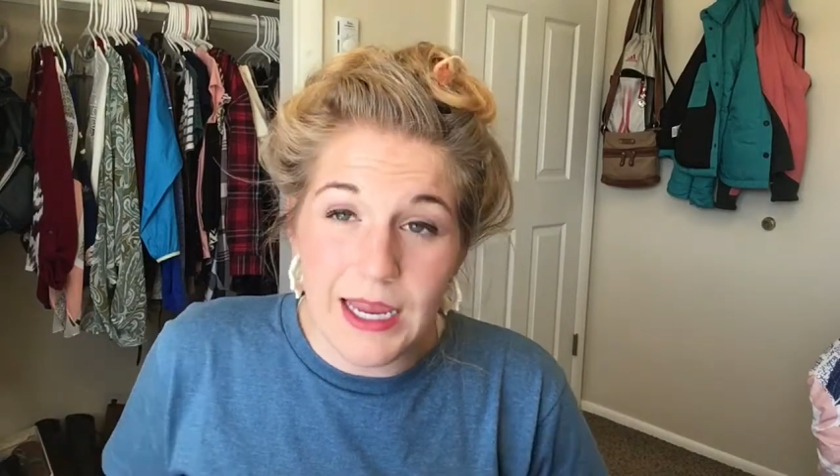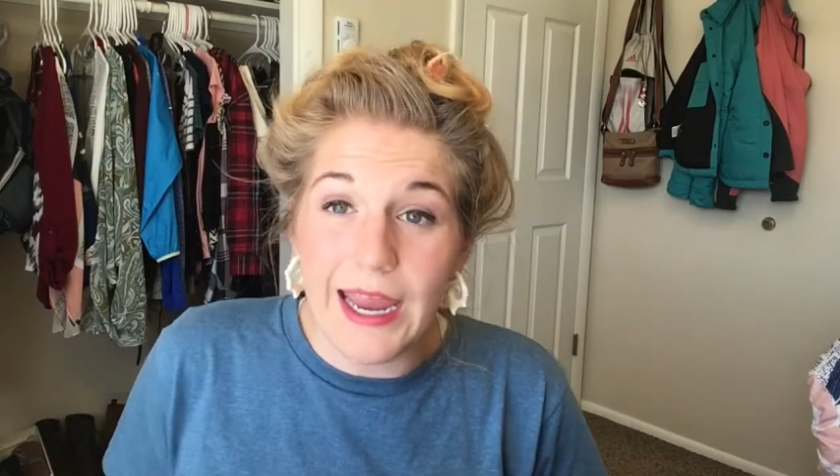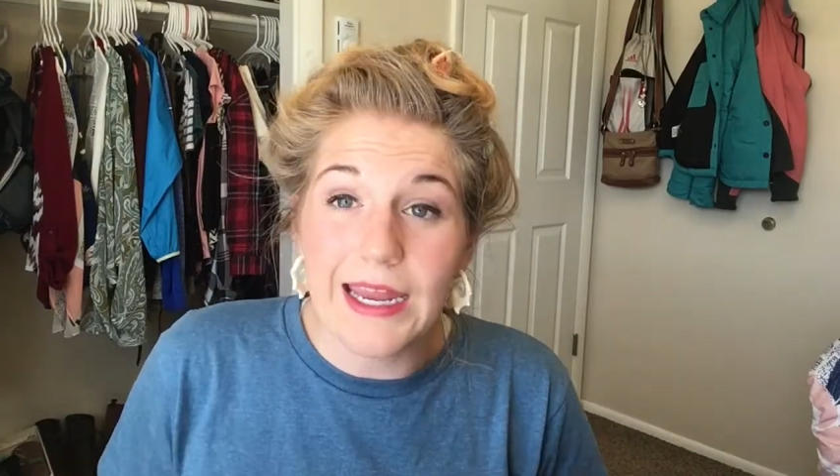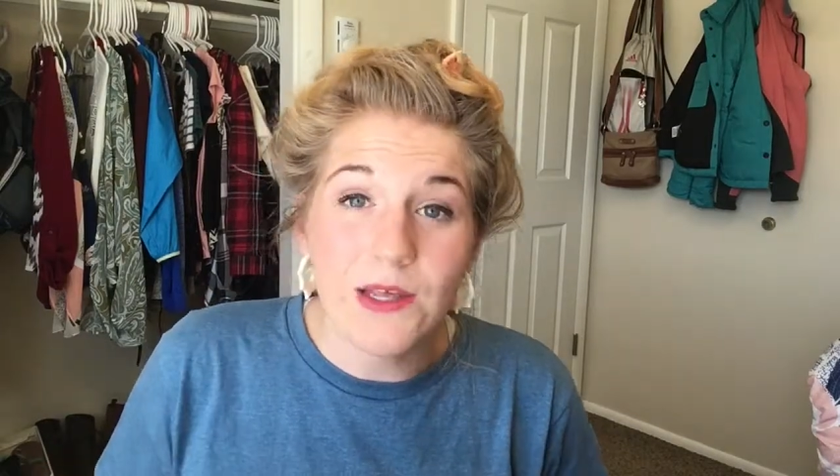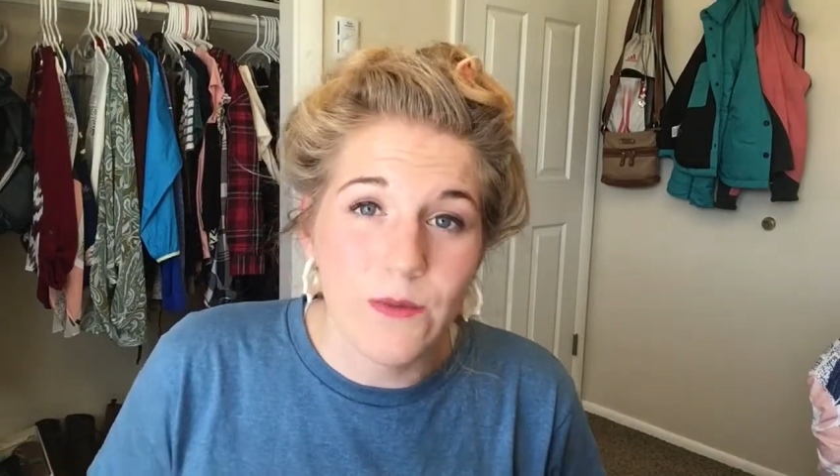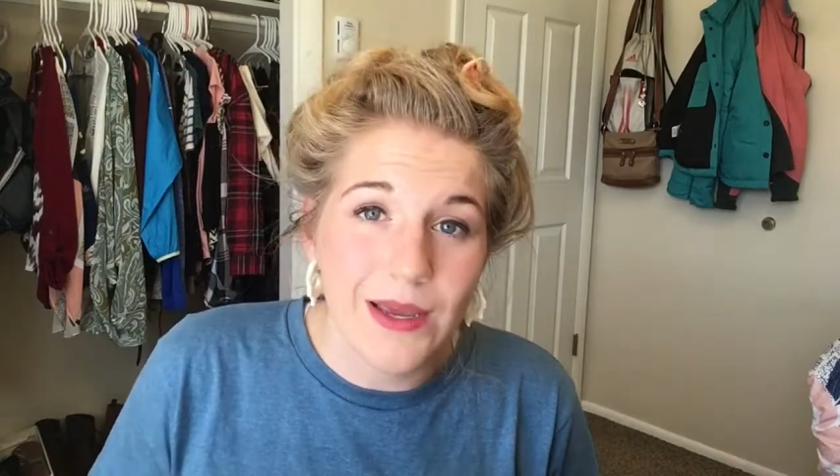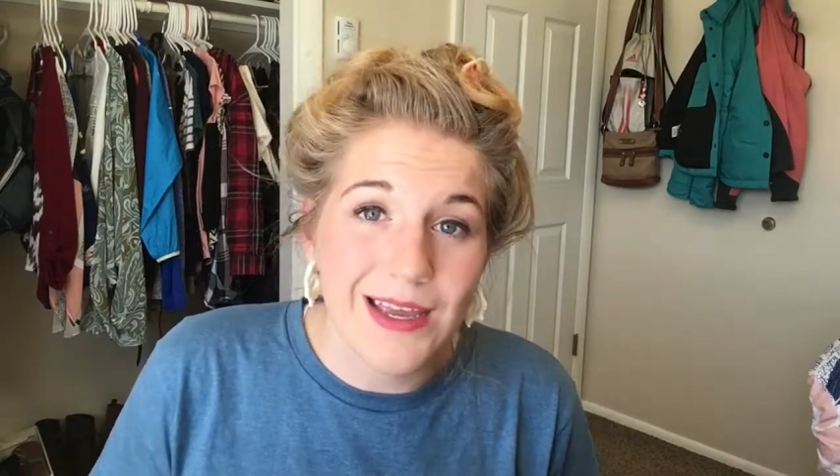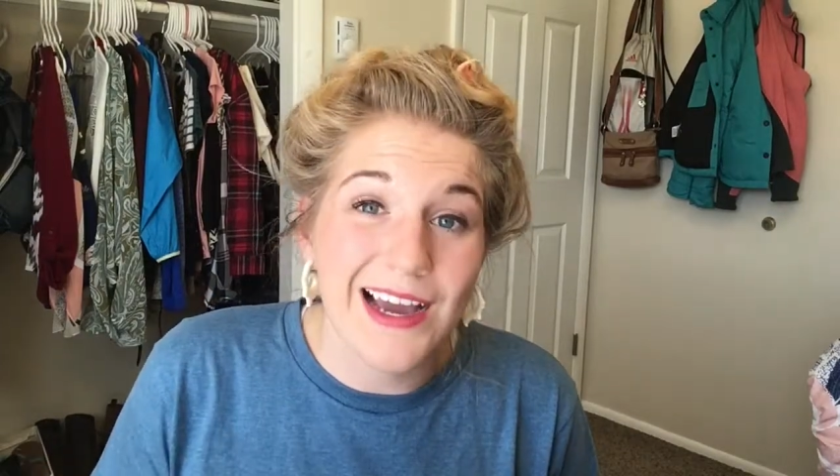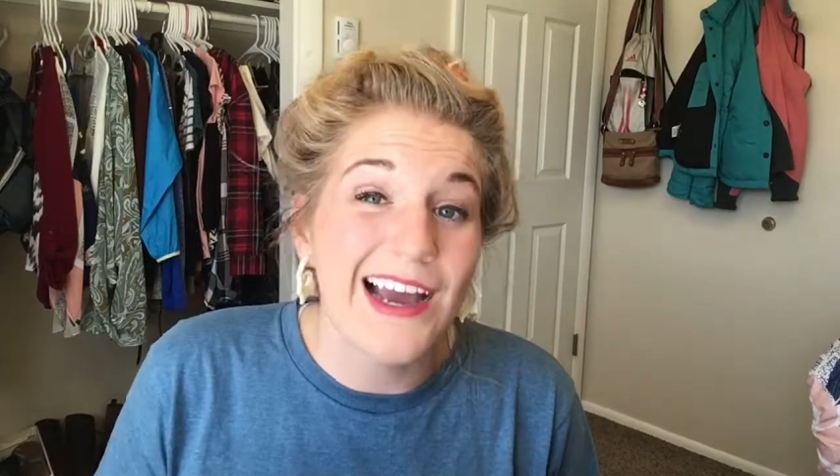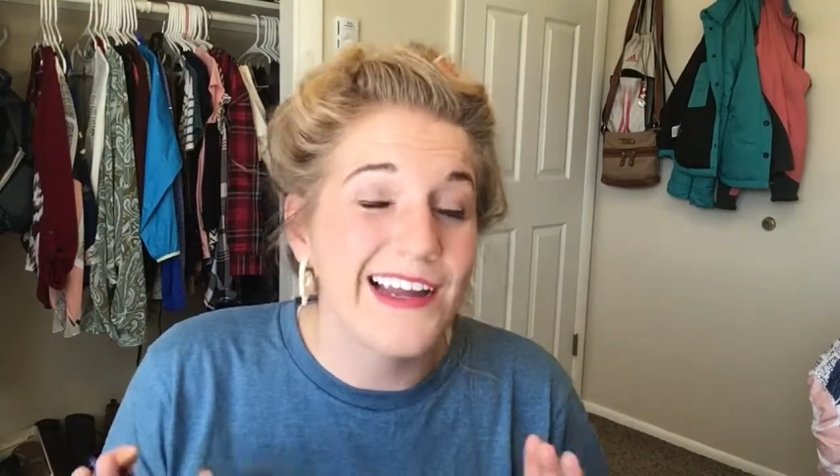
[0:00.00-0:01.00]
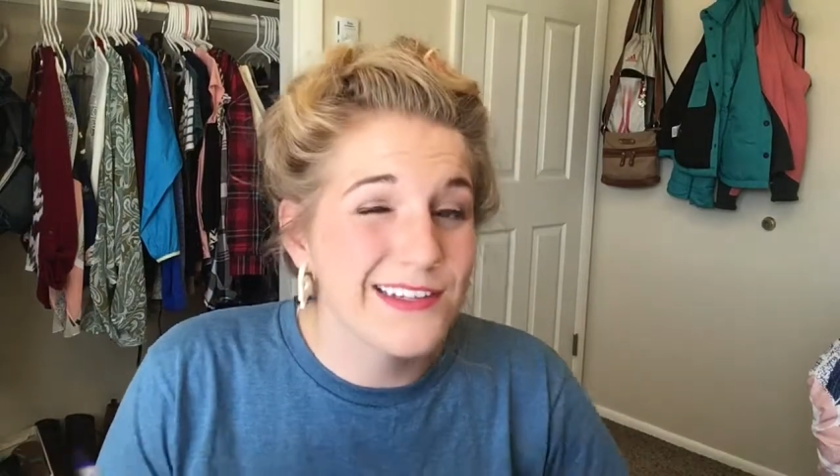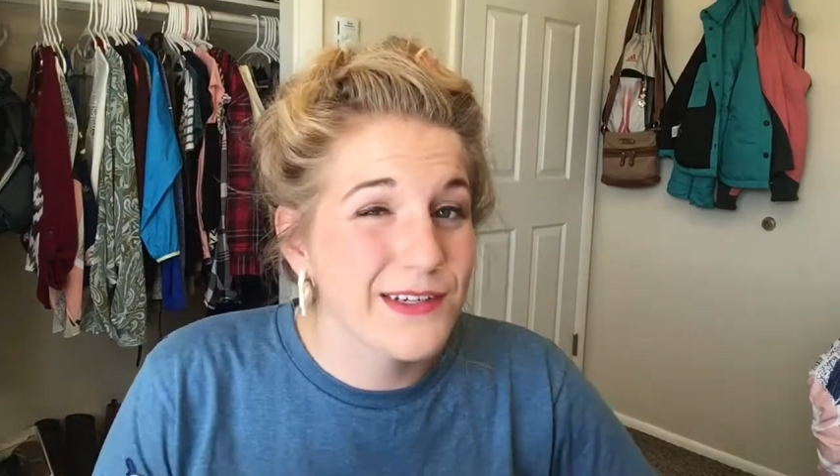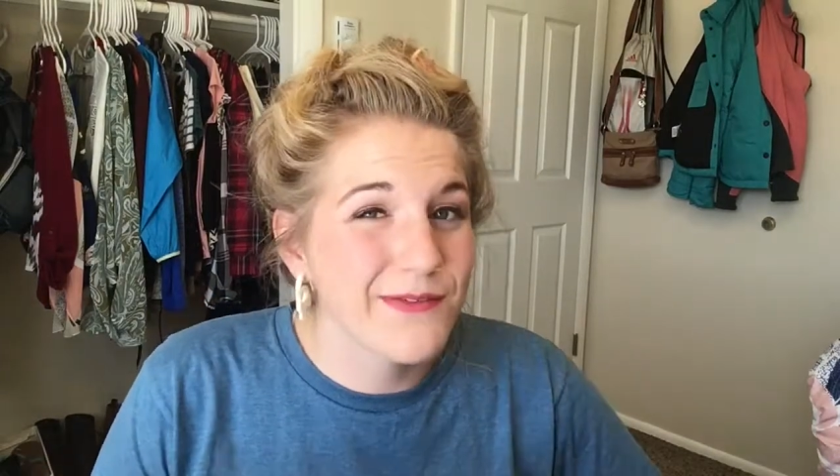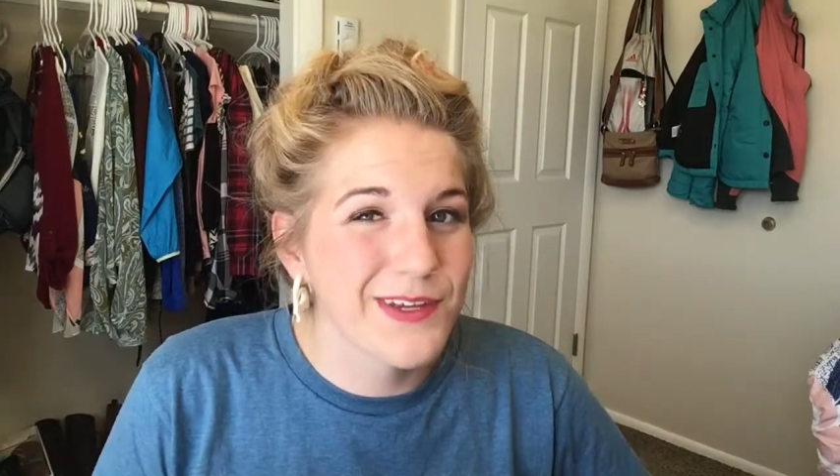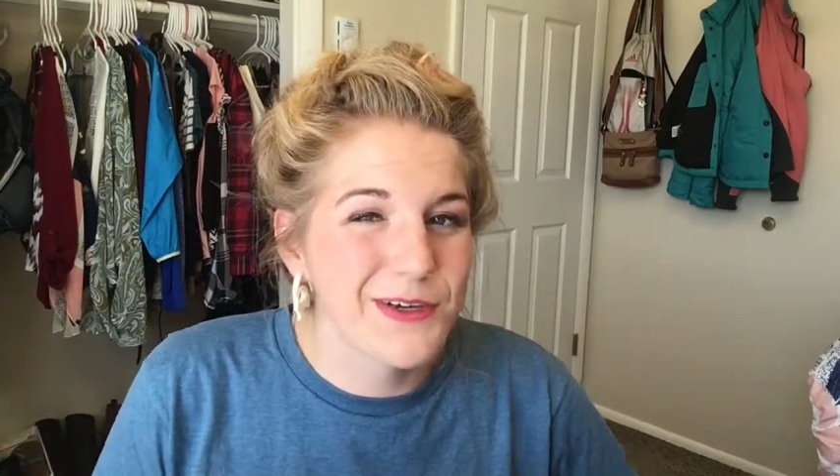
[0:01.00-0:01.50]
Anyway, I took
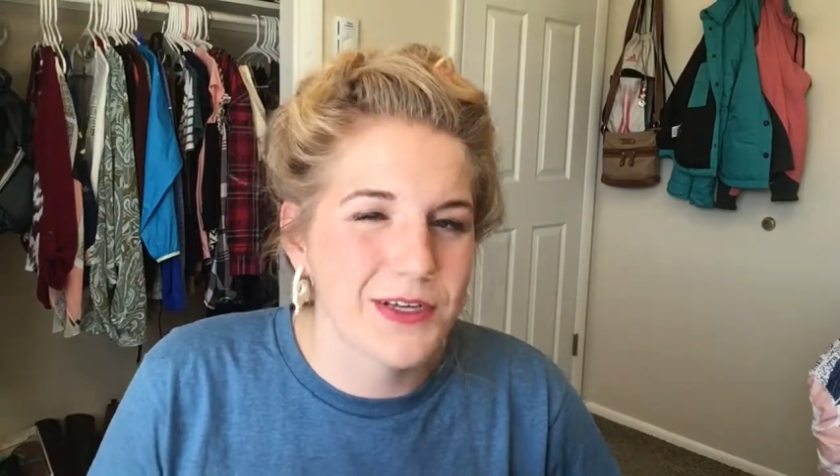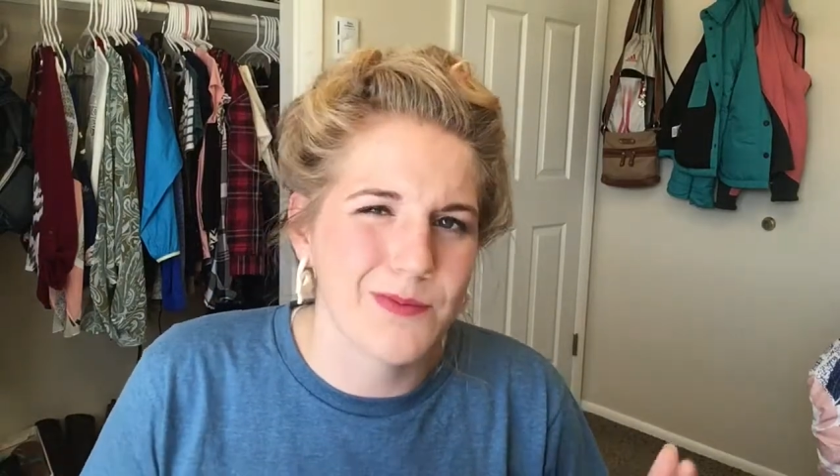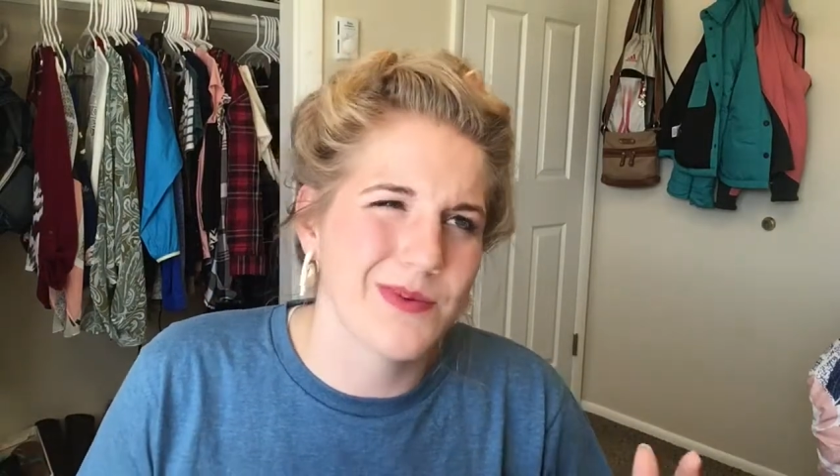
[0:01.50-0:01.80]
a video clip